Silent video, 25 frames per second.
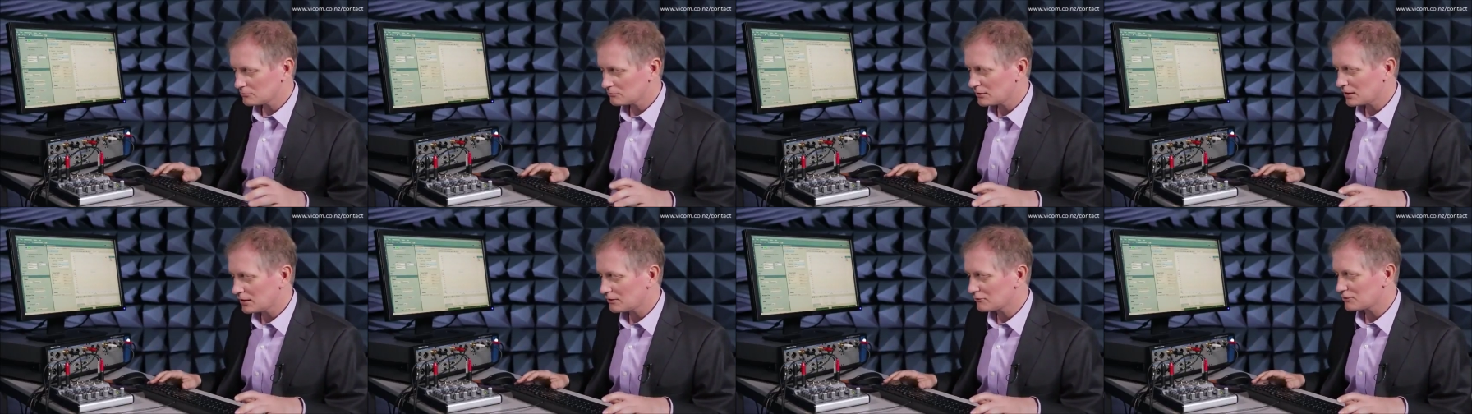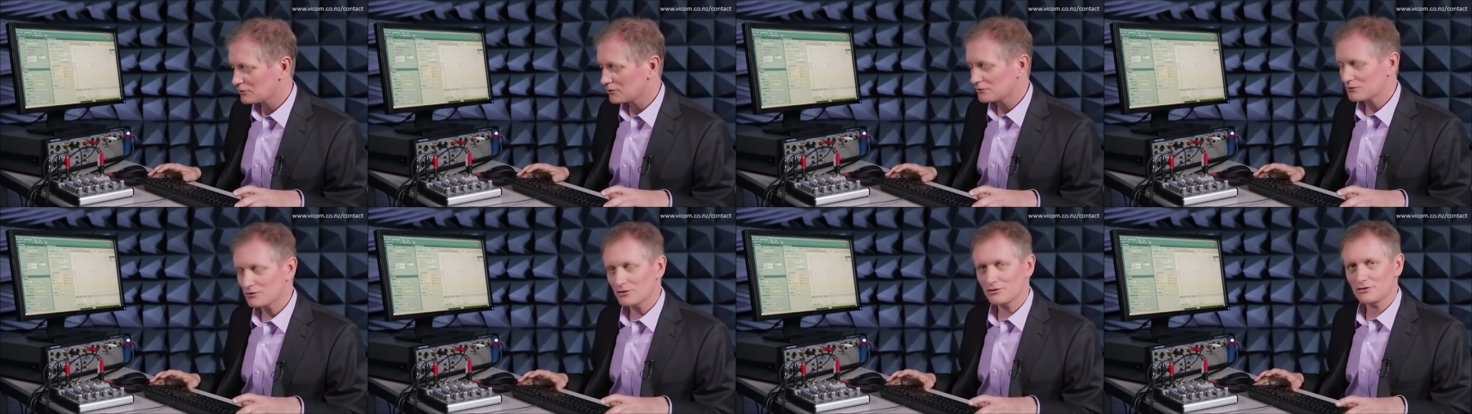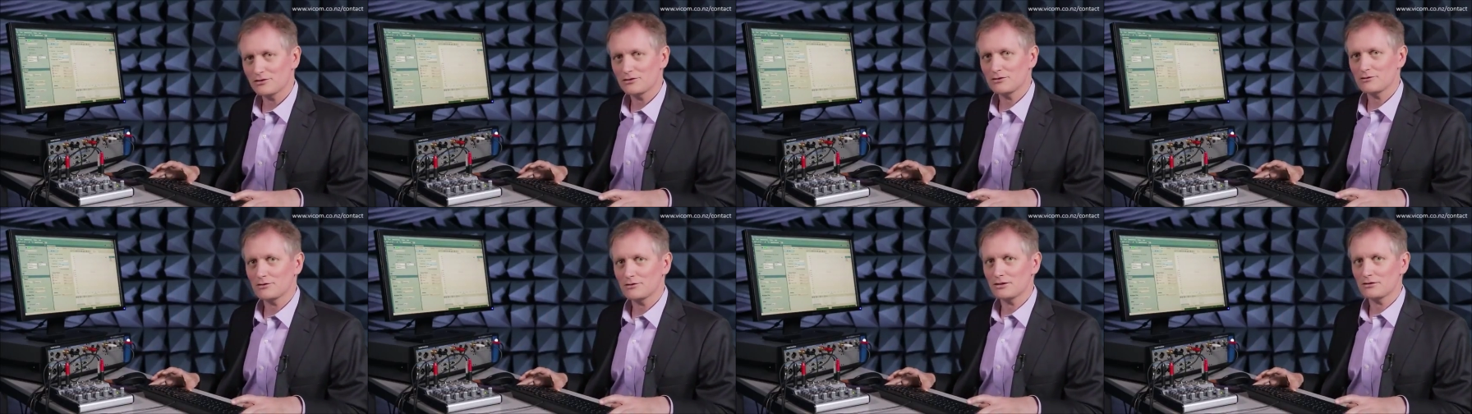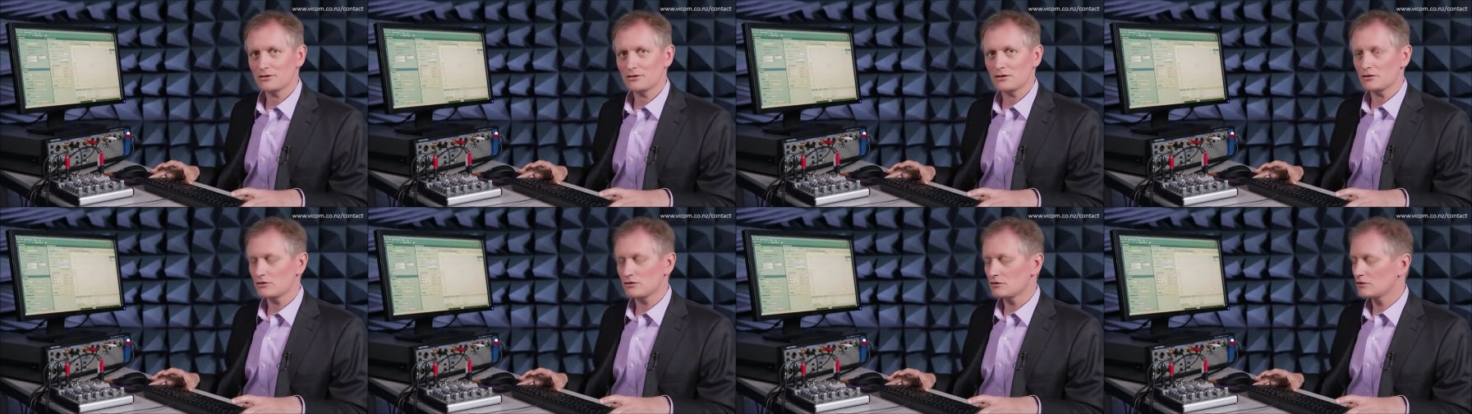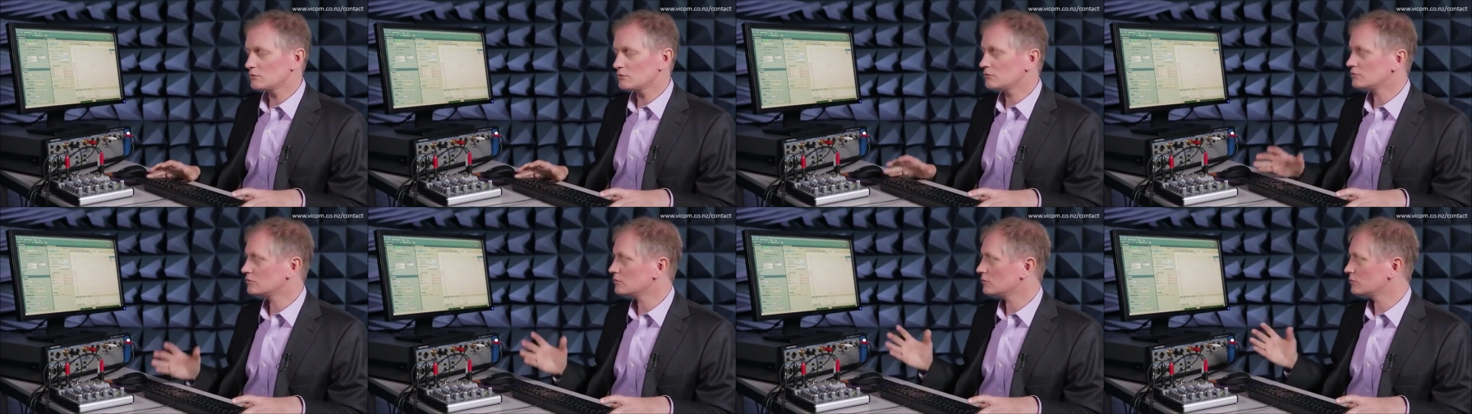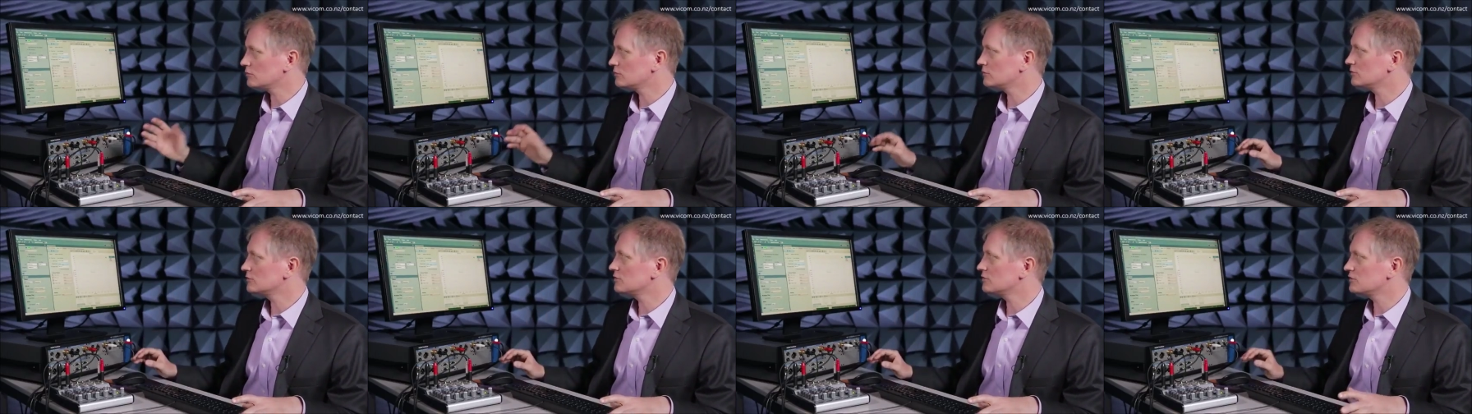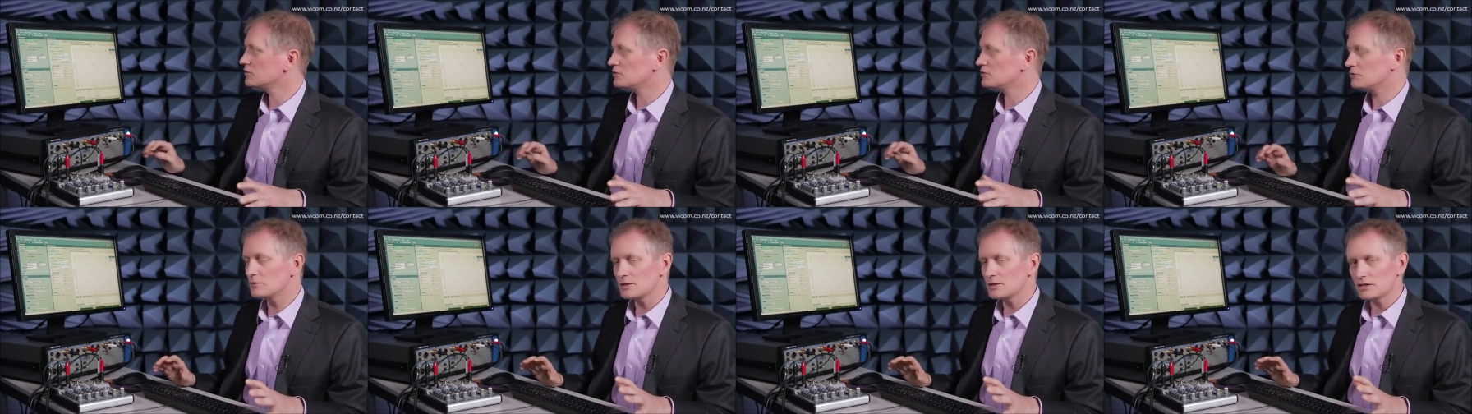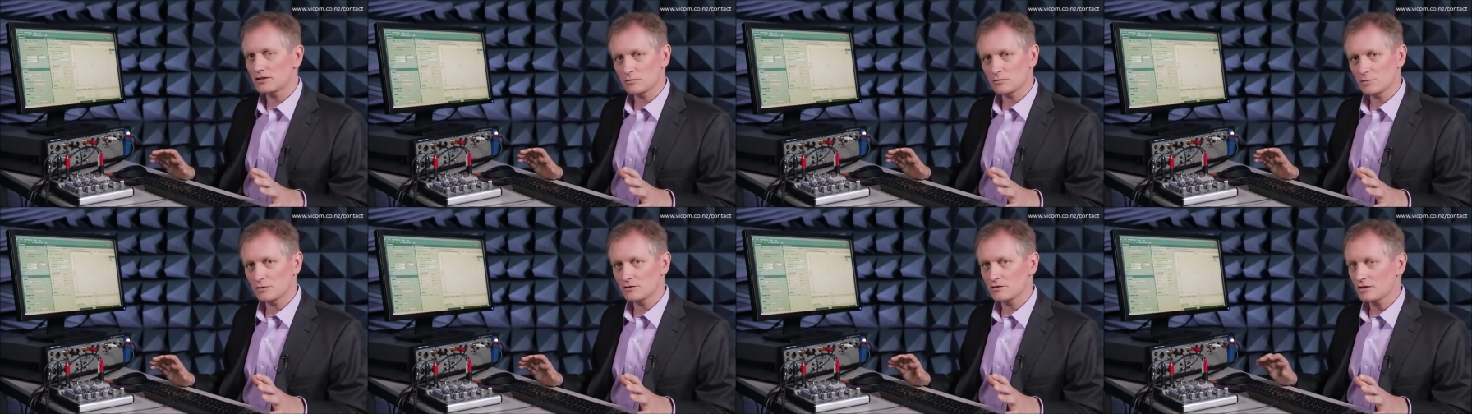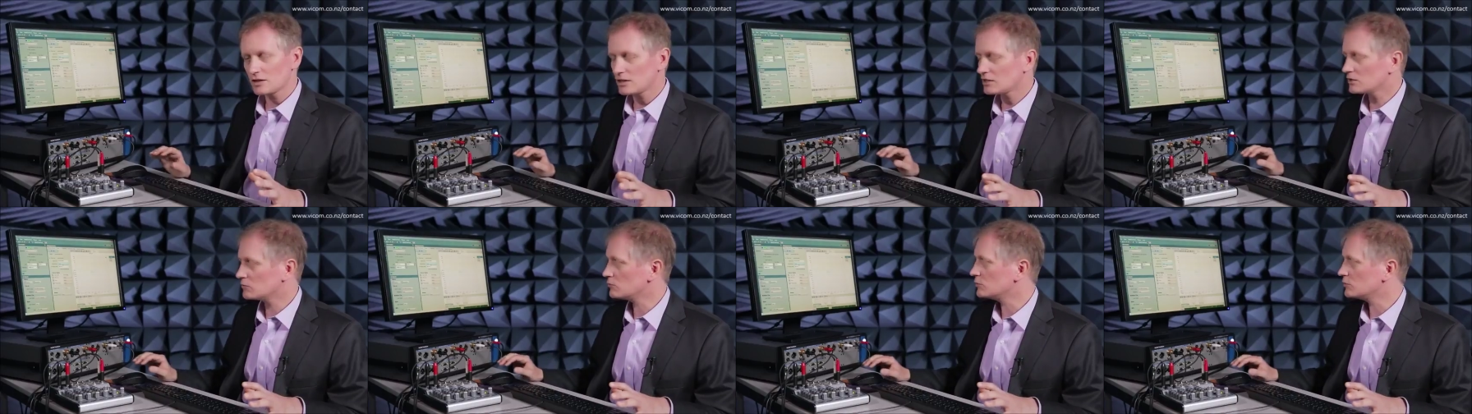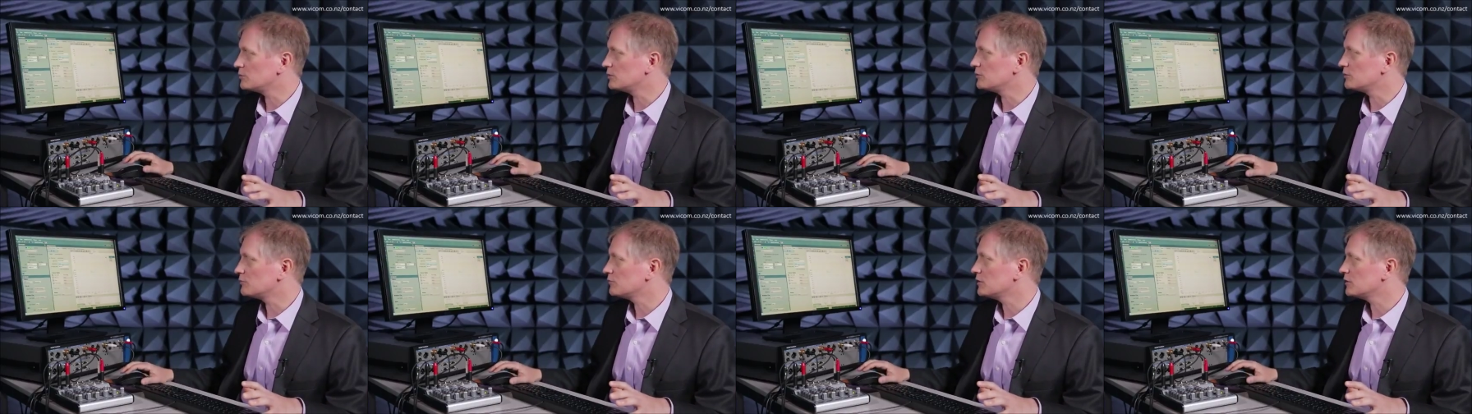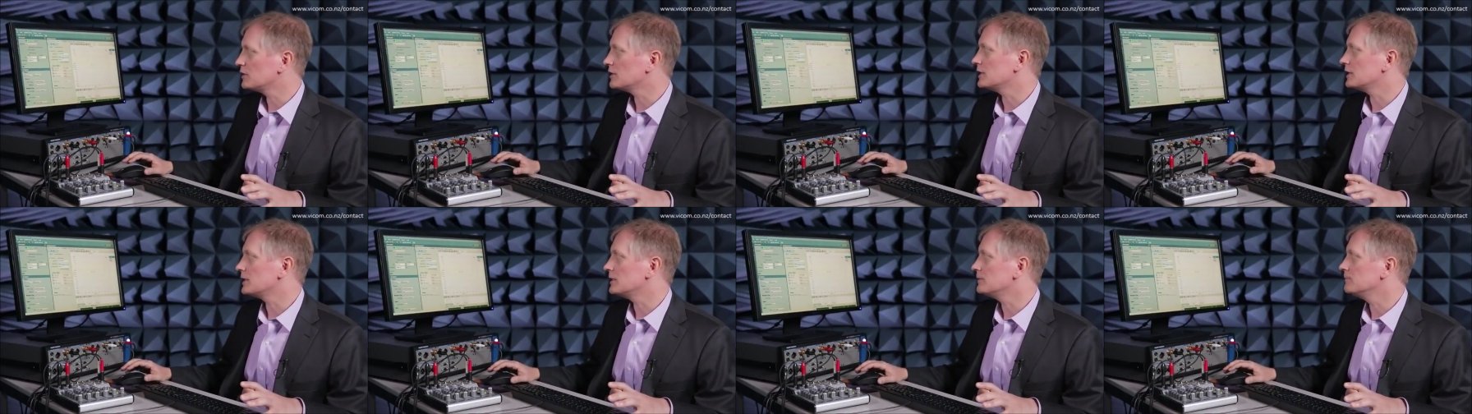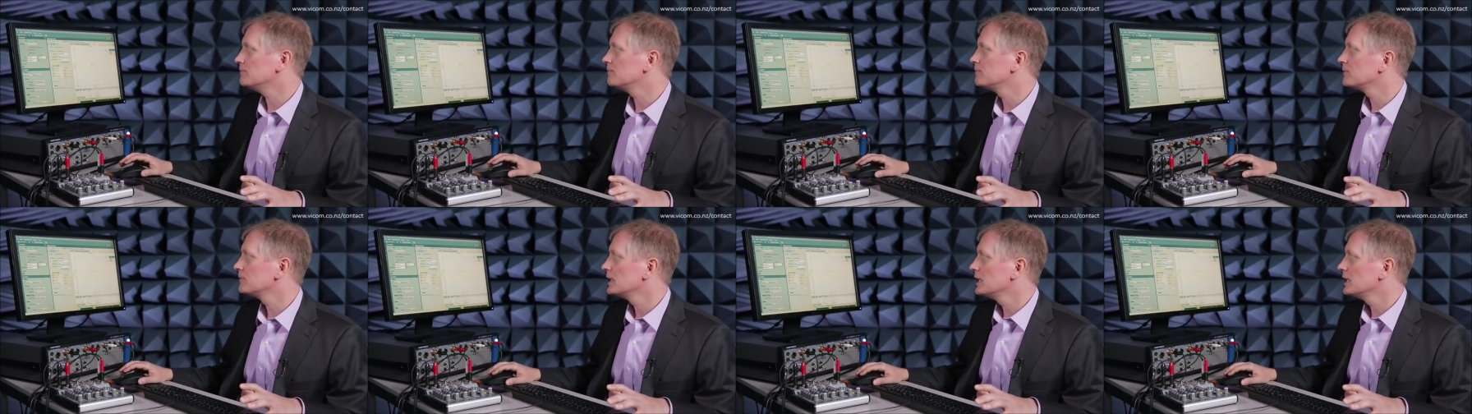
haven't got such a device here, so 32 readings per second will be fine.